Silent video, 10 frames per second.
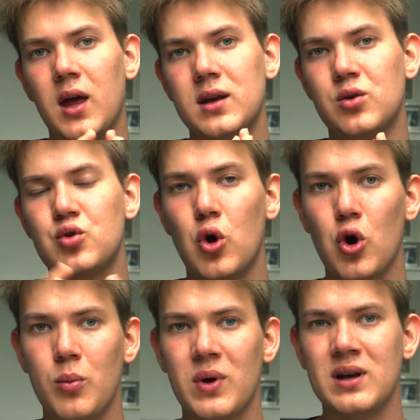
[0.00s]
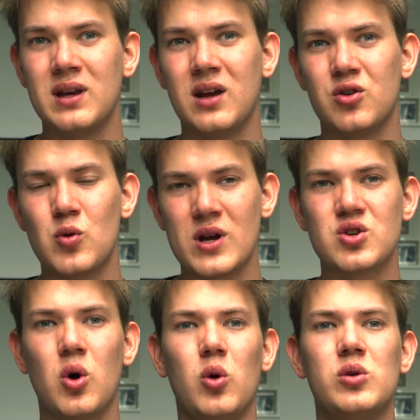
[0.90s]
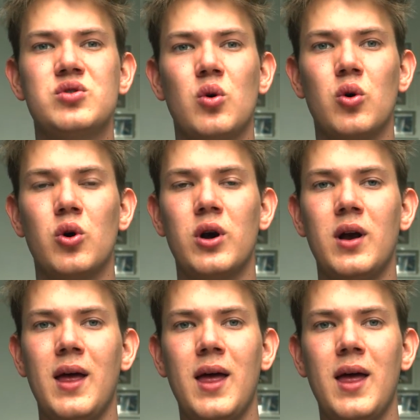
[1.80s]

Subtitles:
determine the thresholds or